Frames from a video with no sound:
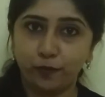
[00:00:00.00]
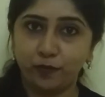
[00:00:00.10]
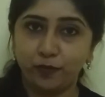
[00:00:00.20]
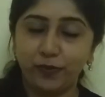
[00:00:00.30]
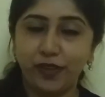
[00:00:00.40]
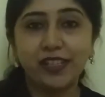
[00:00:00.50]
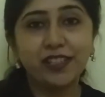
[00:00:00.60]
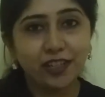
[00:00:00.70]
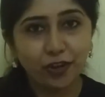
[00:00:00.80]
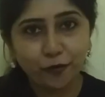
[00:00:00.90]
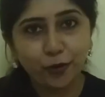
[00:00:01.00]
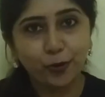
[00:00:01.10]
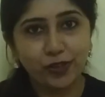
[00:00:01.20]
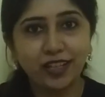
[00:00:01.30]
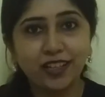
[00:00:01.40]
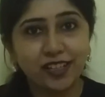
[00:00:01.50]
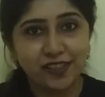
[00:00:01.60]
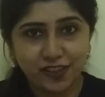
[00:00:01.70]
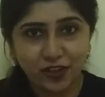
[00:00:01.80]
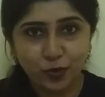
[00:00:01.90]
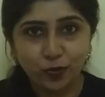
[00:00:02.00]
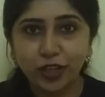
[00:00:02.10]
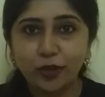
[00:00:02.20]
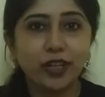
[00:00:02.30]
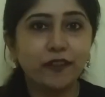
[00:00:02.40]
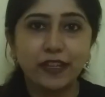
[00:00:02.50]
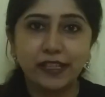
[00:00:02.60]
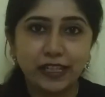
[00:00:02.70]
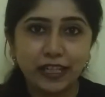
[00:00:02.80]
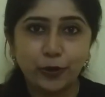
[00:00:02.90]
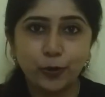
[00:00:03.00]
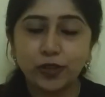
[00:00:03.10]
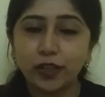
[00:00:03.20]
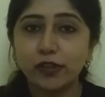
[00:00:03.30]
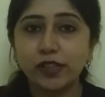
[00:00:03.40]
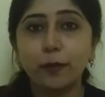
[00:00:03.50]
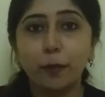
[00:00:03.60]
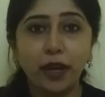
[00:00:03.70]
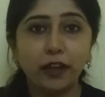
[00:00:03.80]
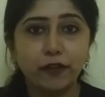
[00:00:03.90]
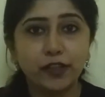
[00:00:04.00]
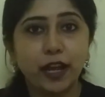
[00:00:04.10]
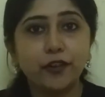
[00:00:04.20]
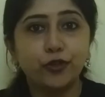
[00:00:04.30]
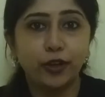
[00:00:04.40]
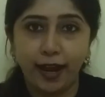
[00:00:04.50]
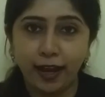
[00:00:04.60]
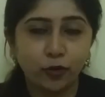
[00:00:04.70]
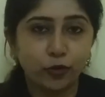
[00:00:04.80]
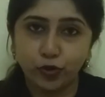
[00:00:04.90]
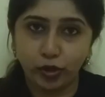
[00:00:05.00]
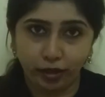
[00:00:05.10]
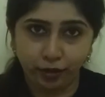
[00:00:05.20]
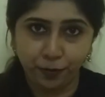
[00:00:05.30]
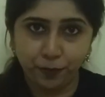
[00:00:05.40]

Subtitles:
Instead of using consumed, he could have easily used, there was some milk which I drank or drink.